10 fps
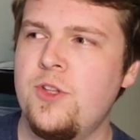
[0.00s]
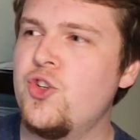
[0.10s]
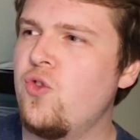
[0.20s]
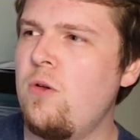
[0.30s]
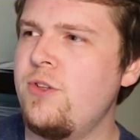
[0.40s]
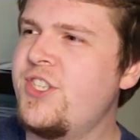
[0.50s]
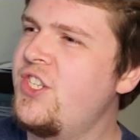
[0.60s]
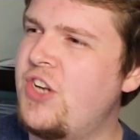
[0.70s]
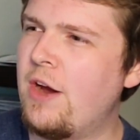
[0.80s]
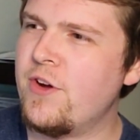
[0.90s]
The trolls
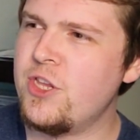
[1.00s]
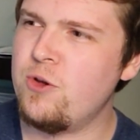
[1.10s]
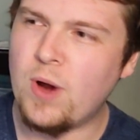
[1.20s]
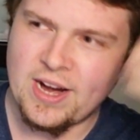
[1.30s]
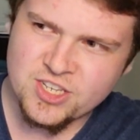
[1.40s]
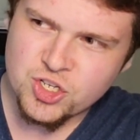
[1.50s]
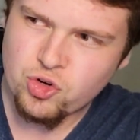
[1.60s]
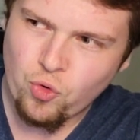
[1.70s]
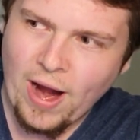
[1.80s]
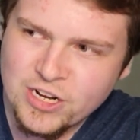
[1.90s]
stare at you, kind of
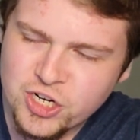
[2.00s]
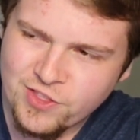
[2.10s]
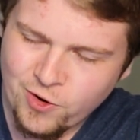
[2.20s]
scratching